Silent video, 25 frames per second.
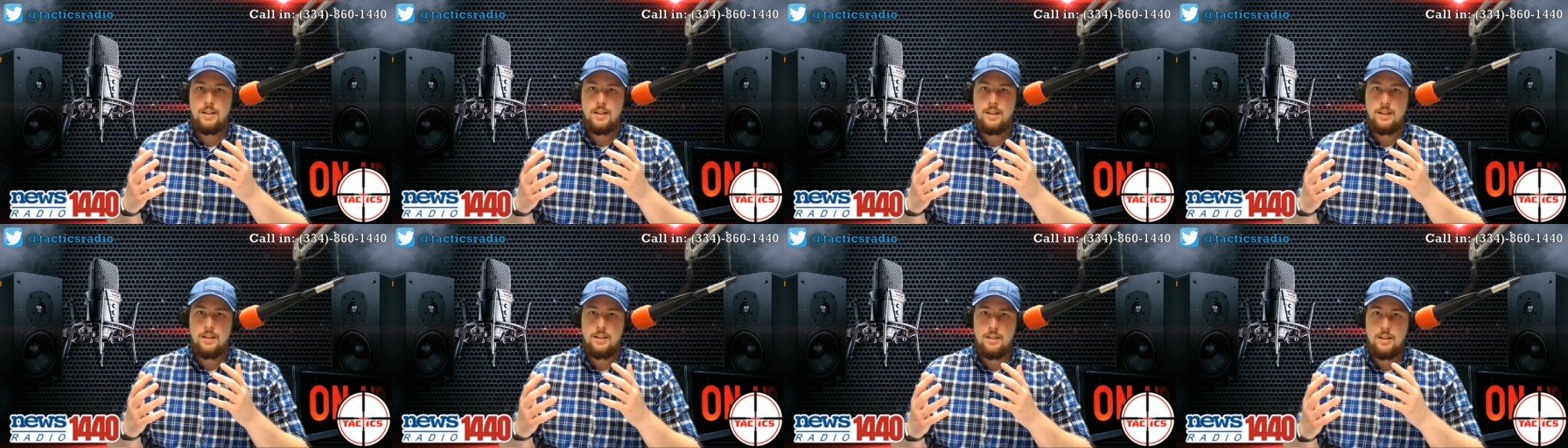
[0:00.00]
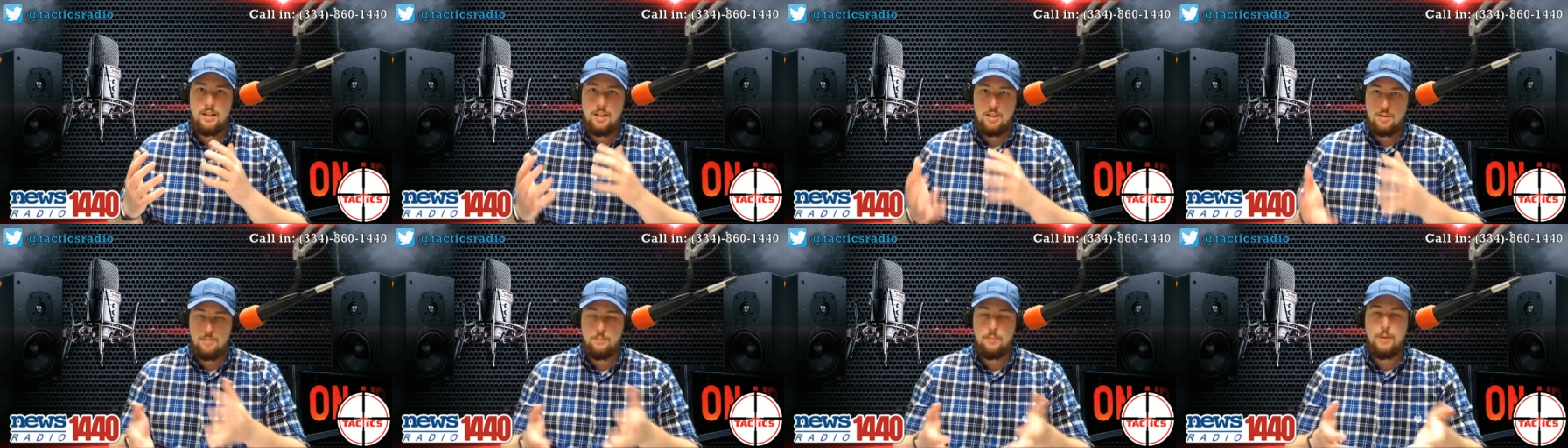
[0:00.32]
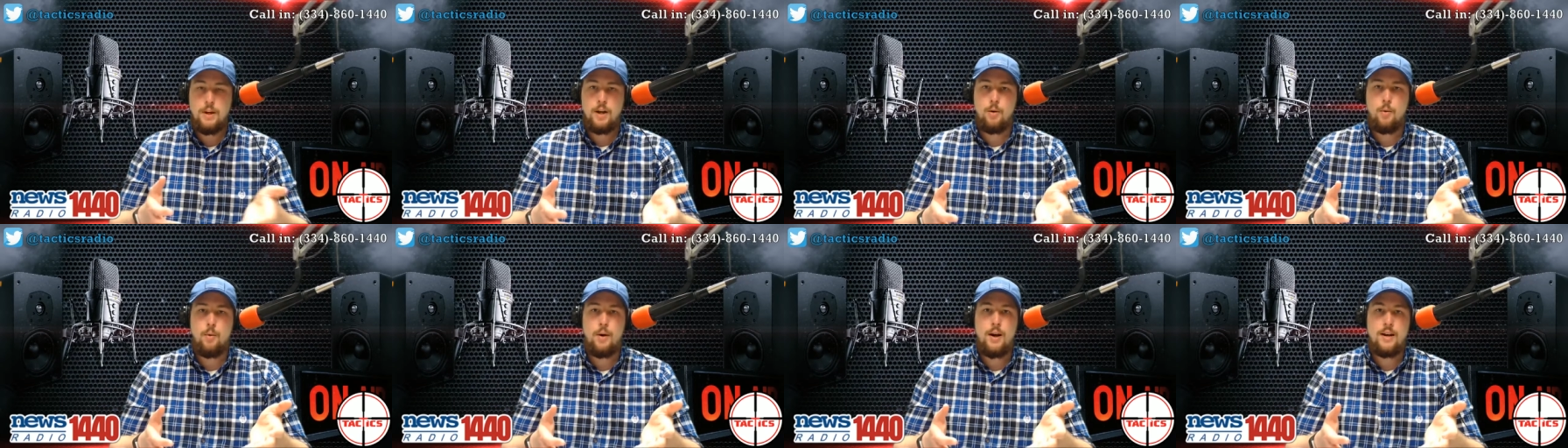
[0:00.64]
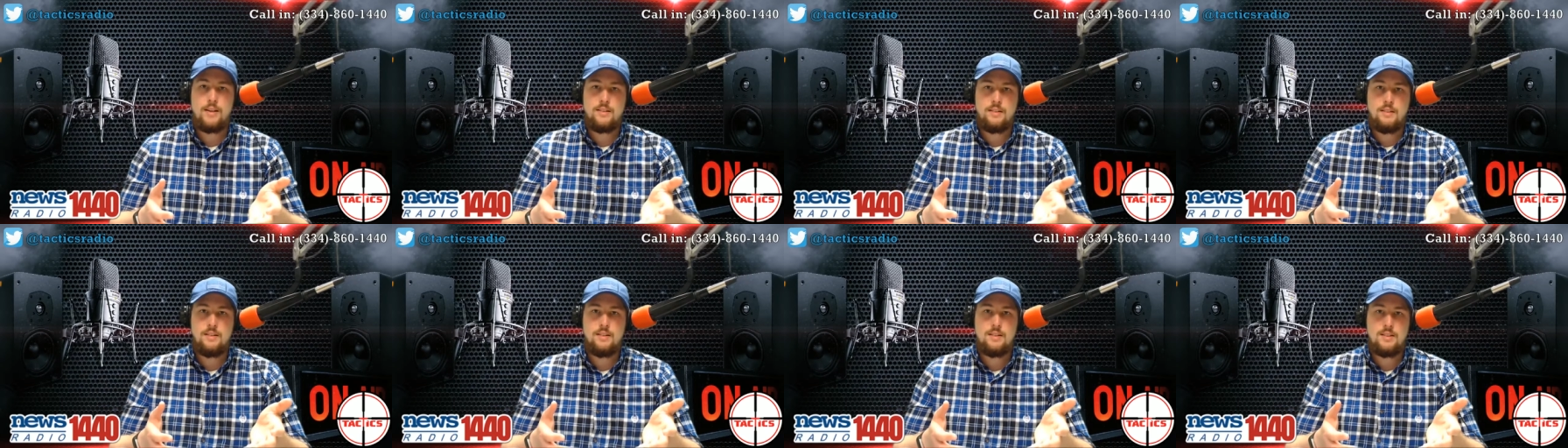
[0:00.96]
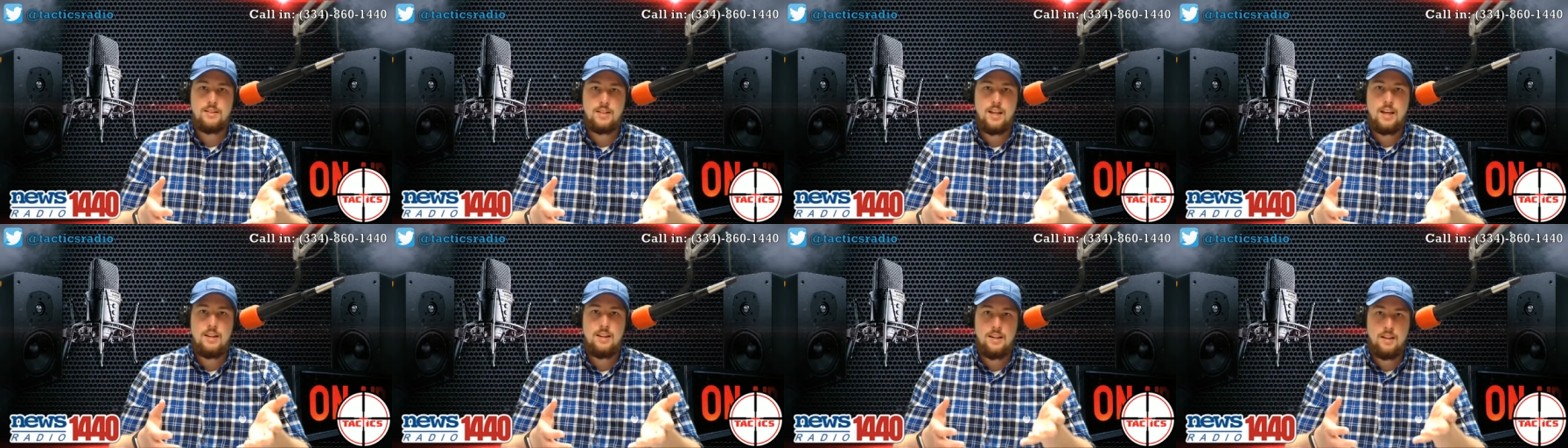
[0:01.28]
It has been corrected to
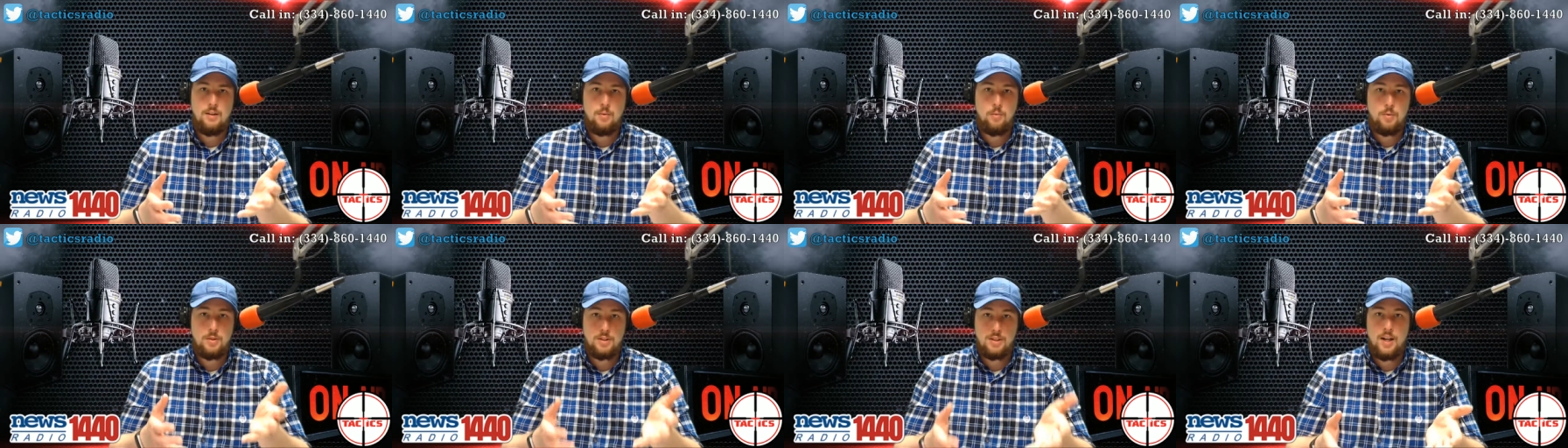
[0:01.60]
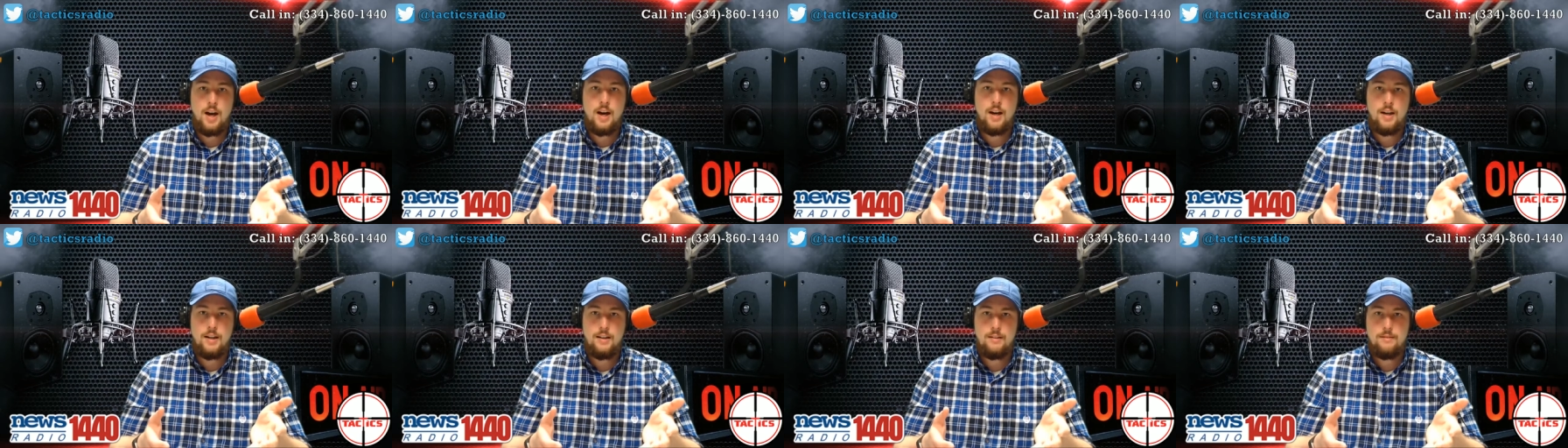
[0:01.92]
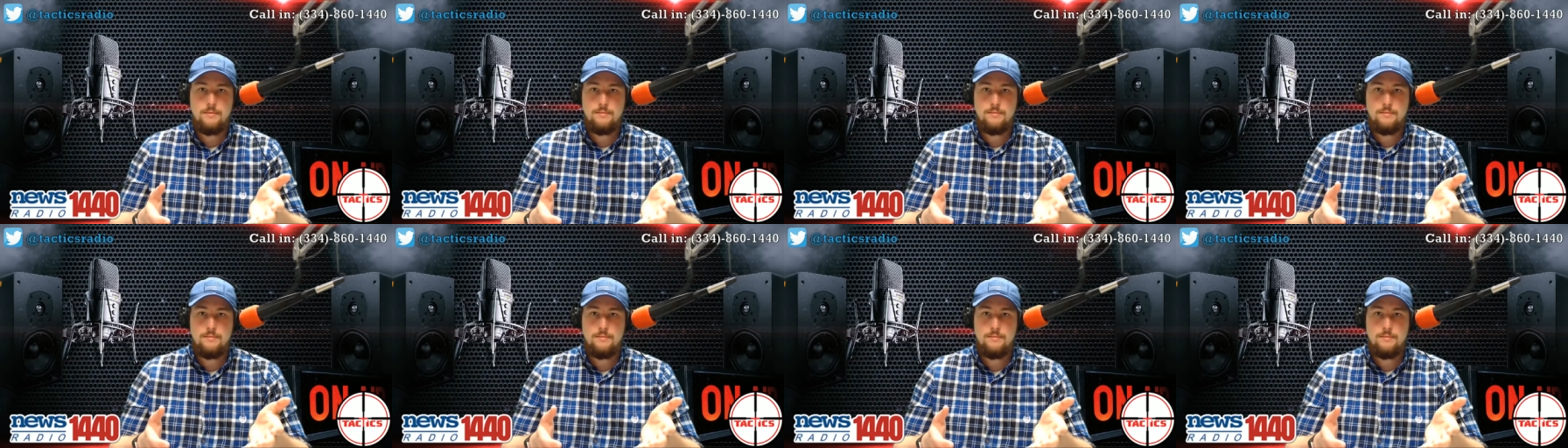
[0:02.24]
say that he was not.